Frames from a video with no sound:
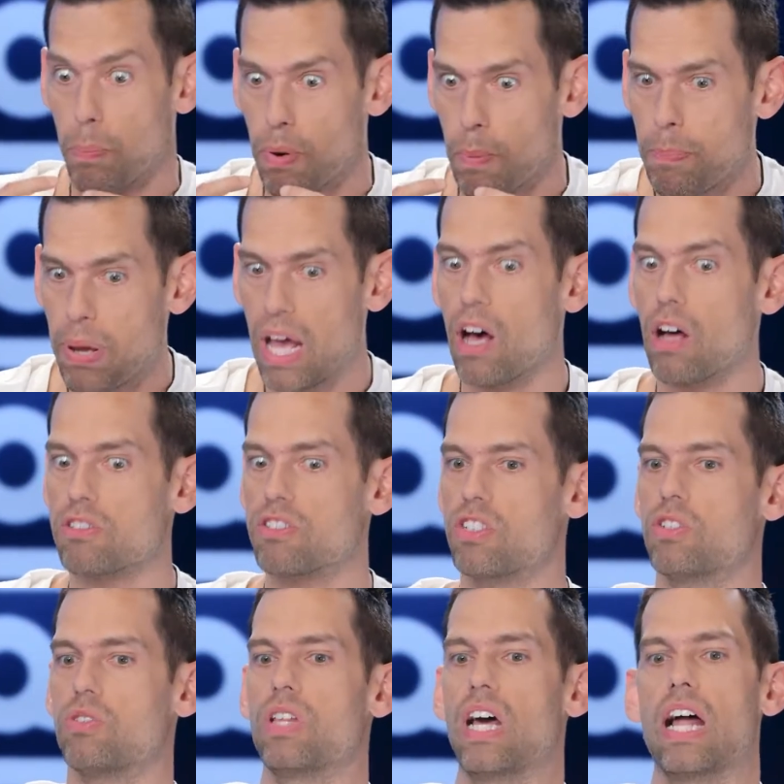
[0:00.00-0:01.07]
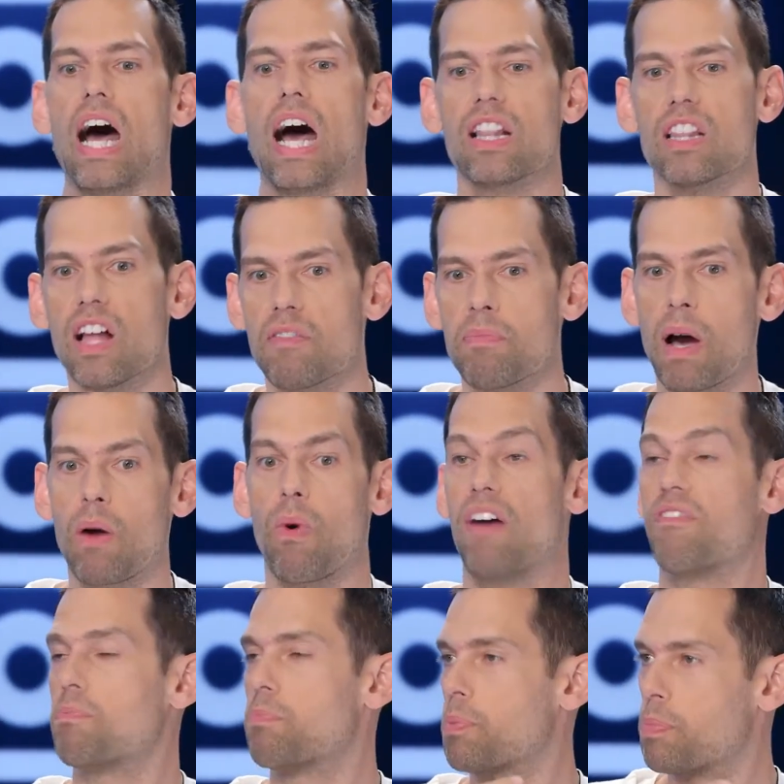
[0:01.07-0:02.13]
You're propelled to do that. I love my
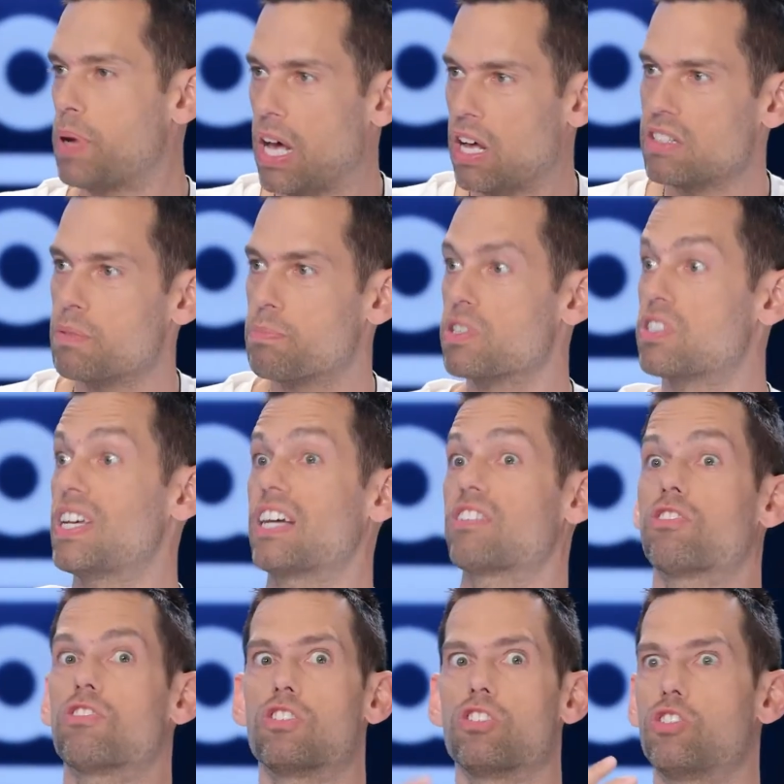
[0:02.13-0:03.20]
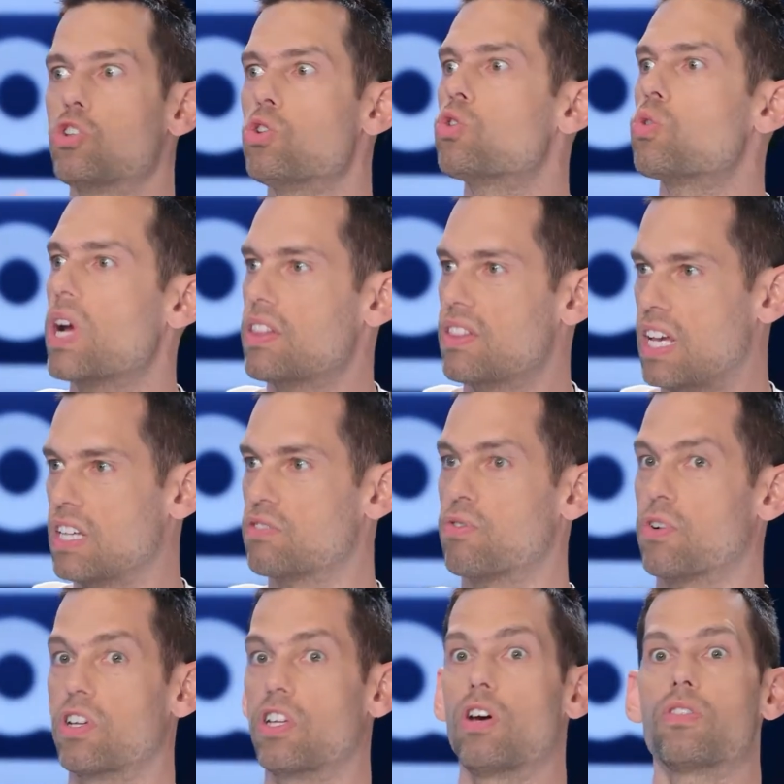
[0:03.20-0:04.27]
wife. I'm propelled to protect her, to do great things
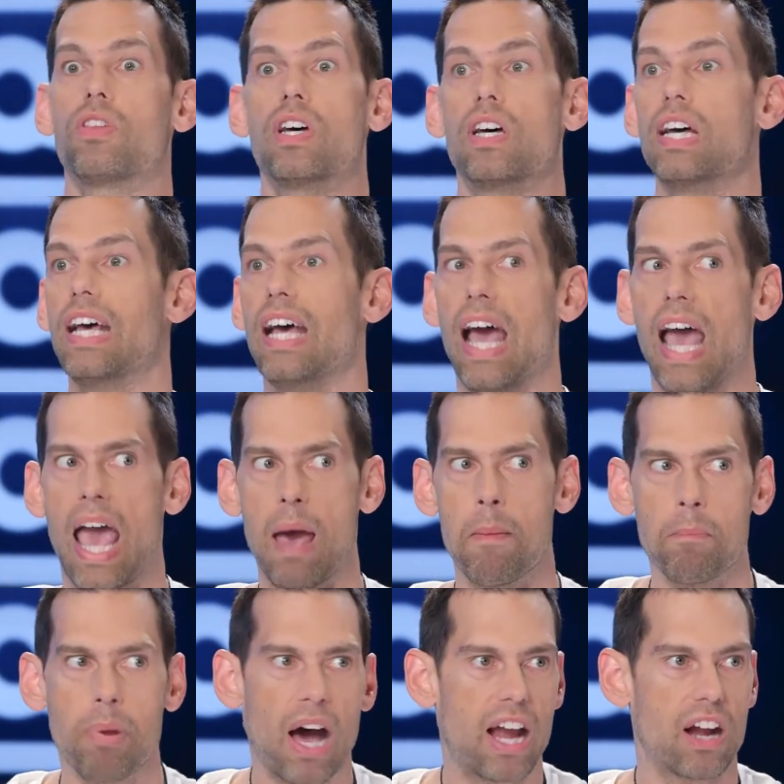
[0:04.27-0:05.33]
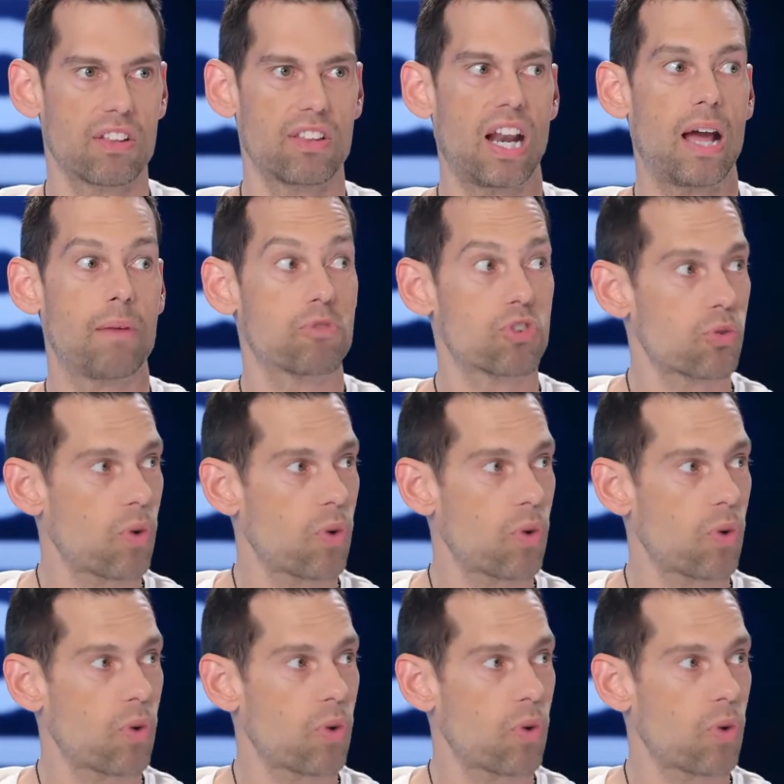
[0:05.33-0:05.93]
for her. You know, the empire that I'm